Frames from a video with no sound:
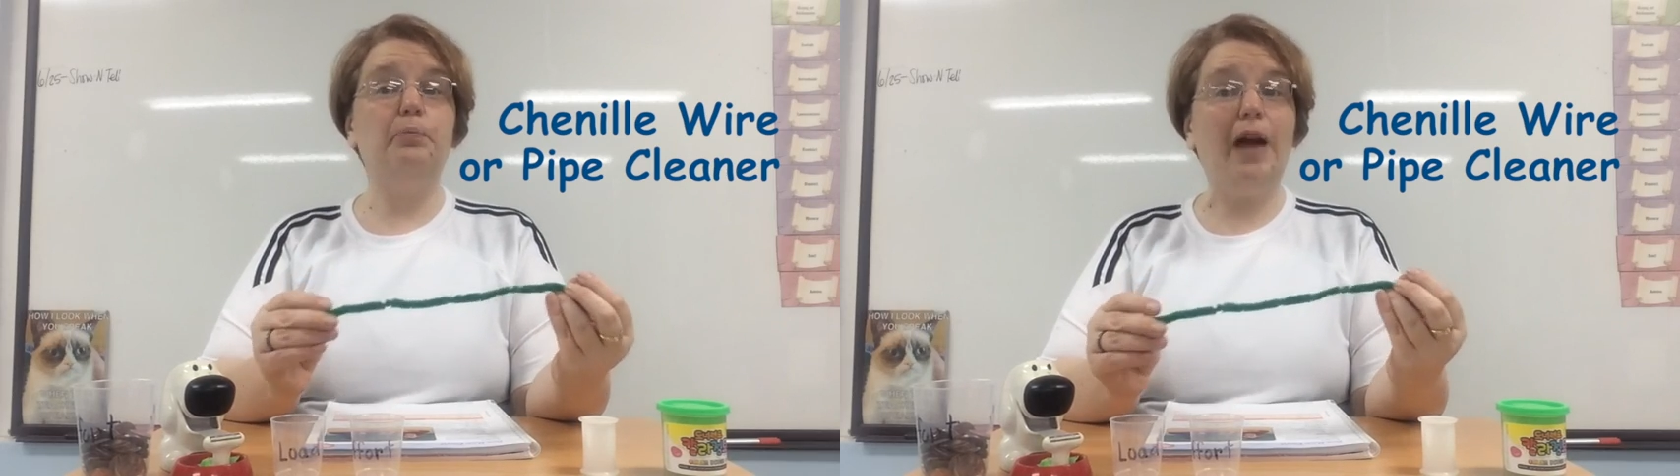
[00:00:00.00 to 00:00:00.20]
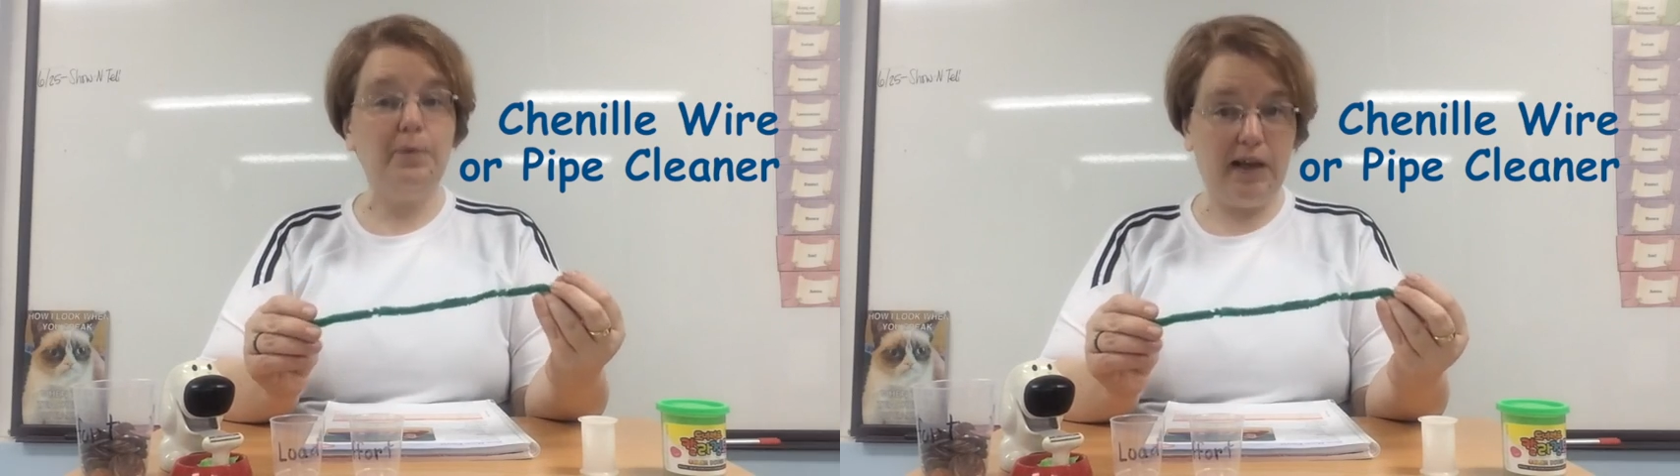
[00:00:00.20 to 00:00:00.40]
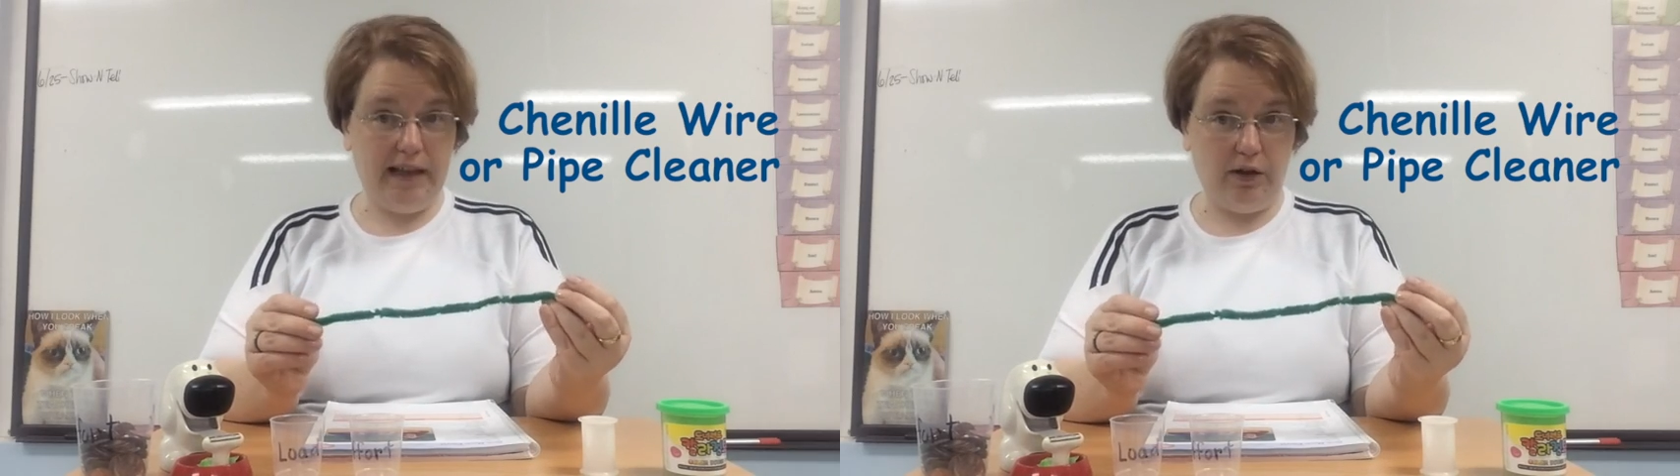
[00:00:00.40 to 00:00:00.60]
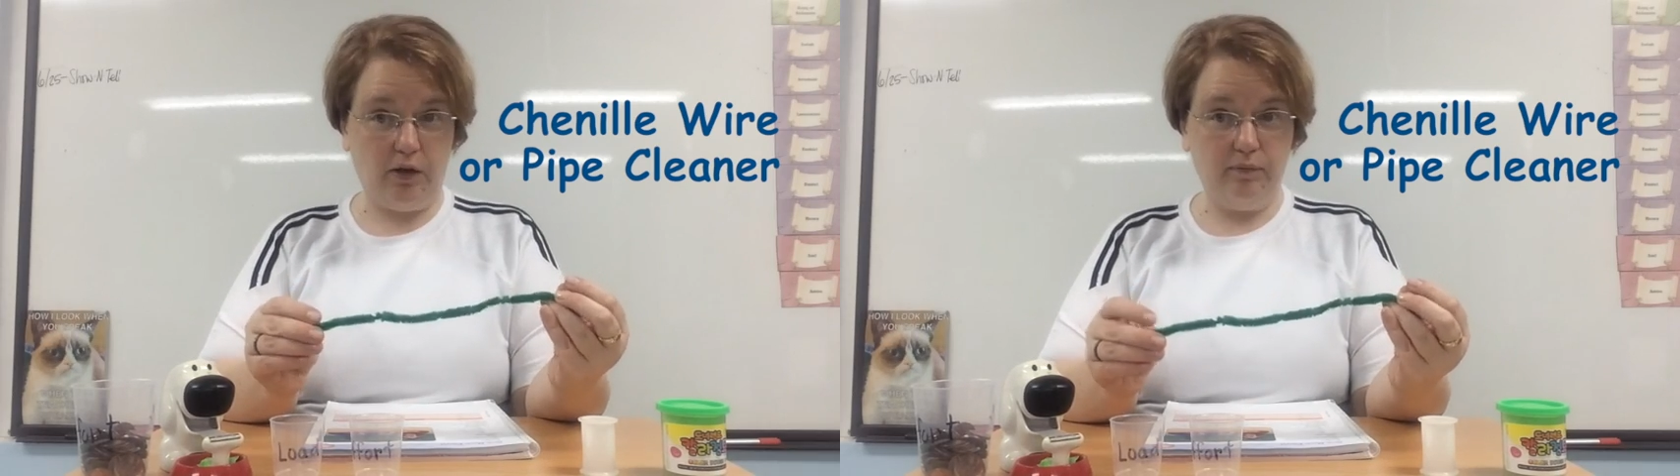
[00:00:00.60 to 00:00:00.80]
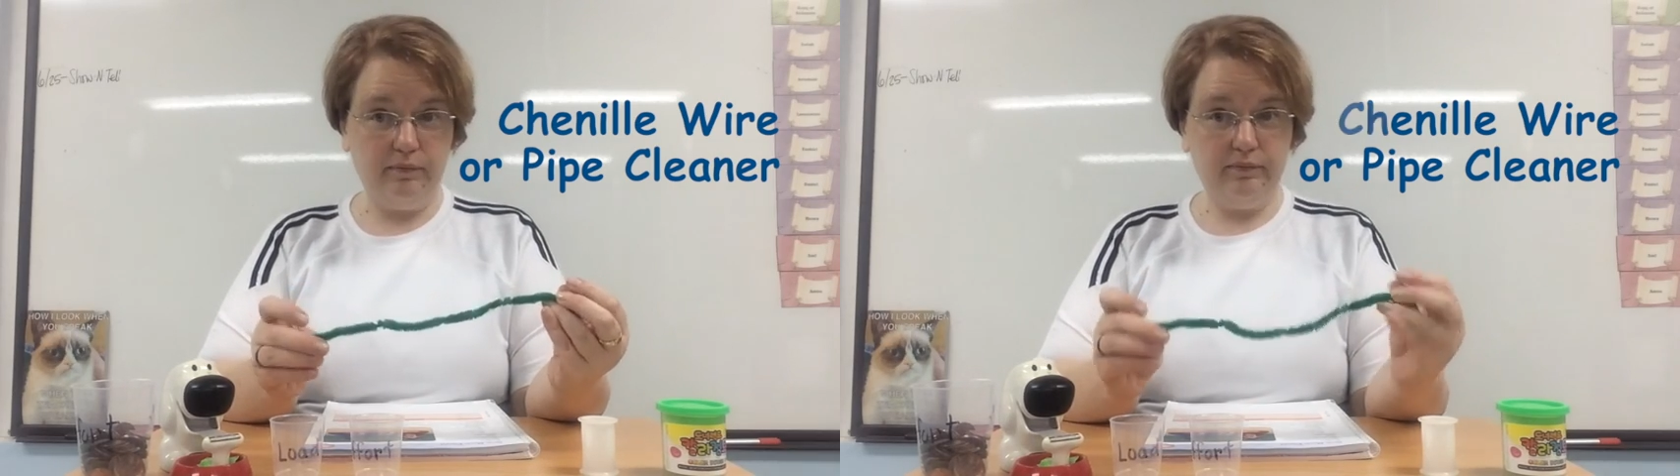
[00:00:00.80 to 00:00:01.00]
pipe cleaner.
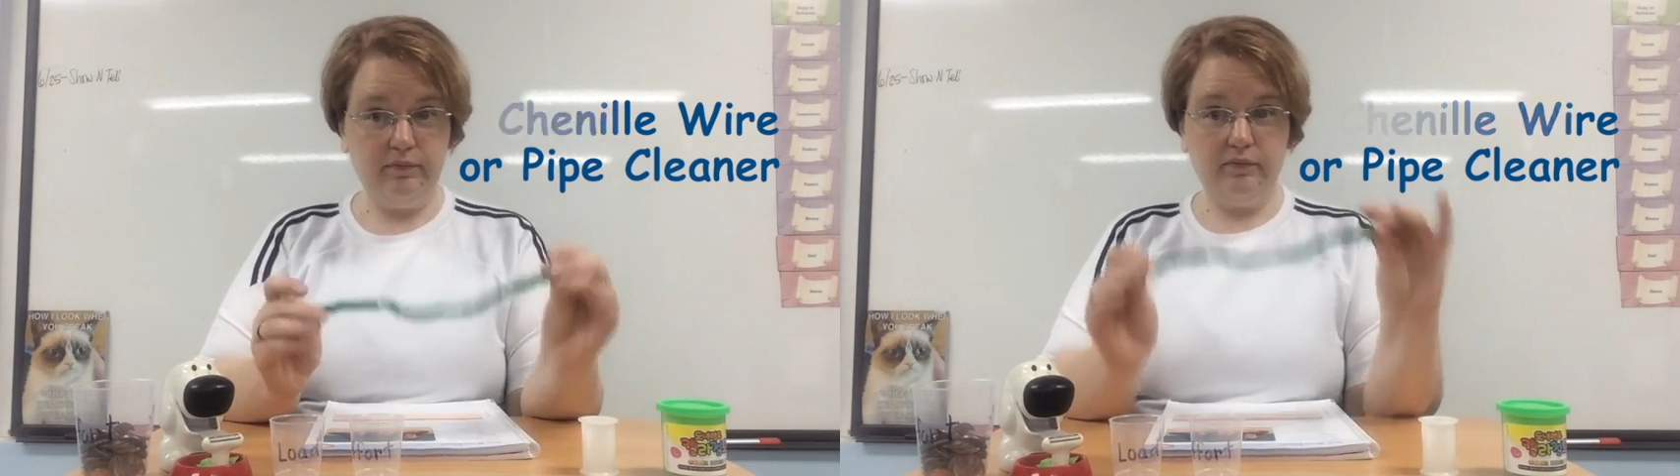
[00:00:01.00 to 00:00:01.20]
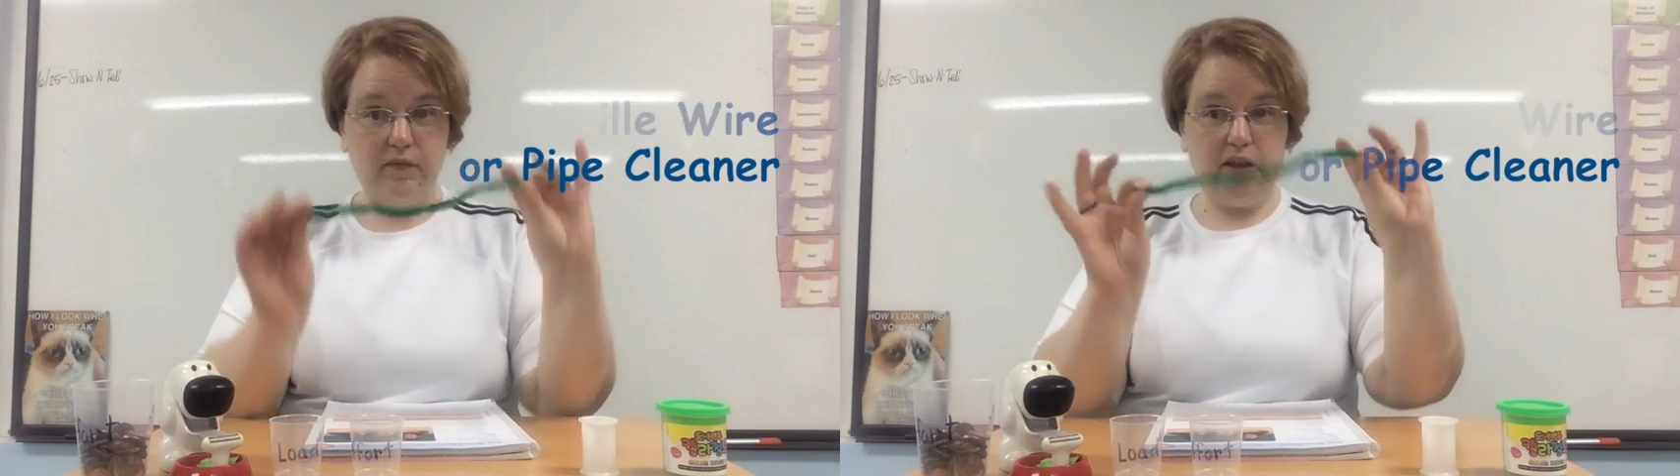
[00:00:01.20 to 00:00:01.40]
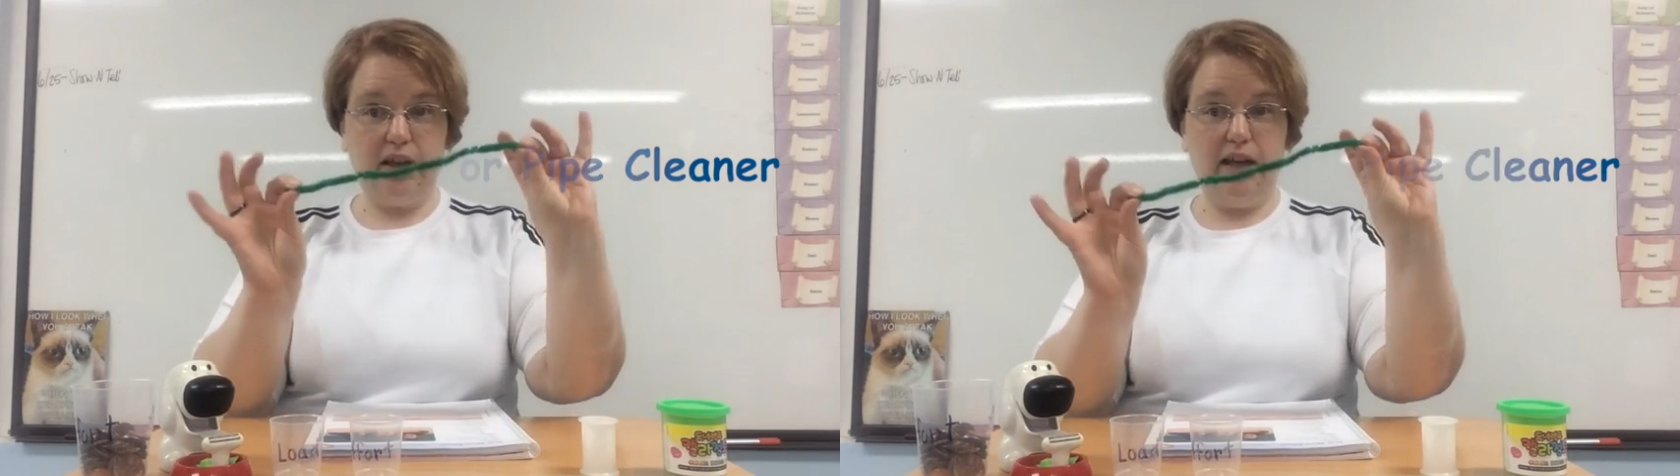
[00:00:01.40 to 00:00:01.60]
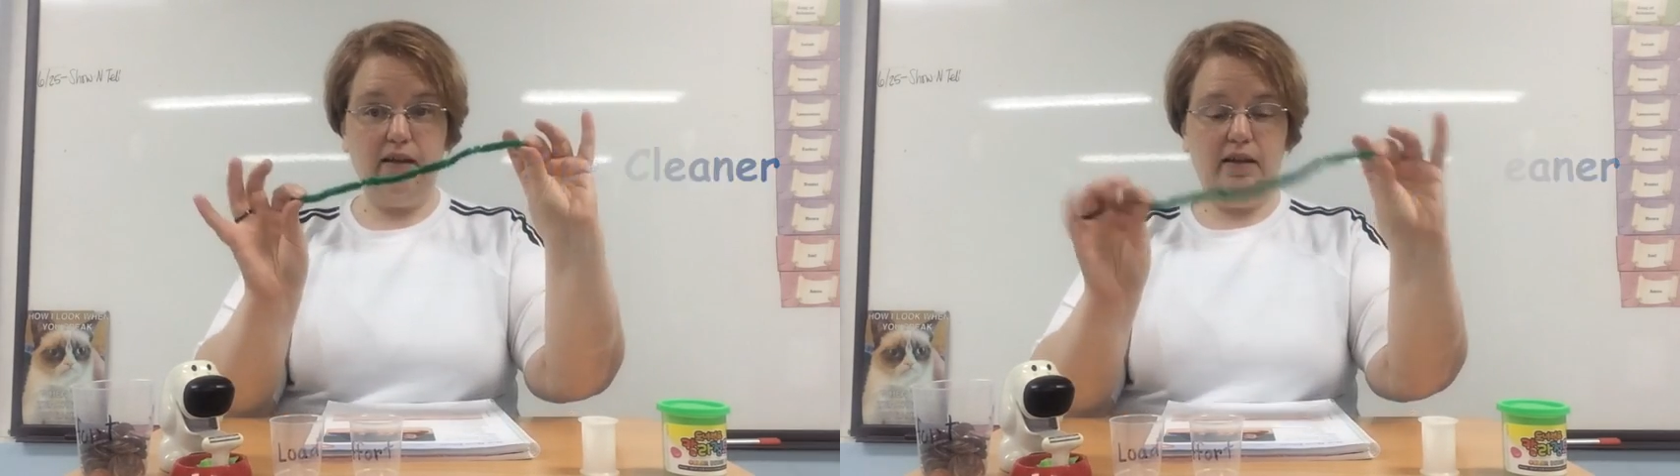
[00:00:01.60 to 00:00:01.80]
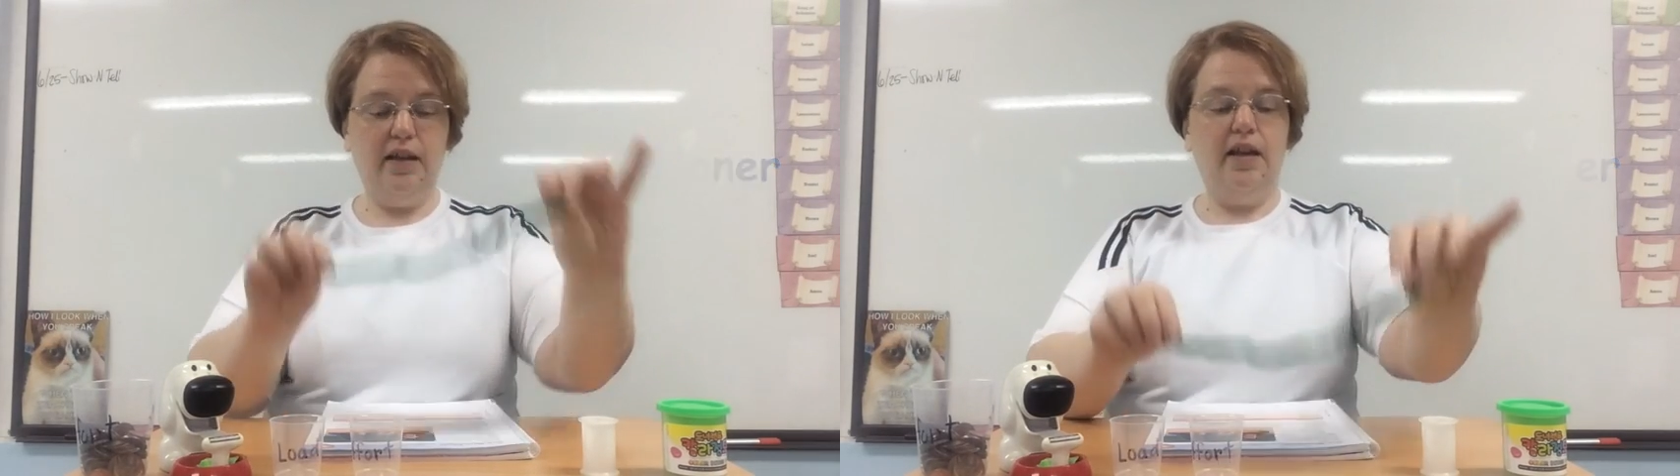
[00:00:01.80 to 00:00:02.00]
Okay.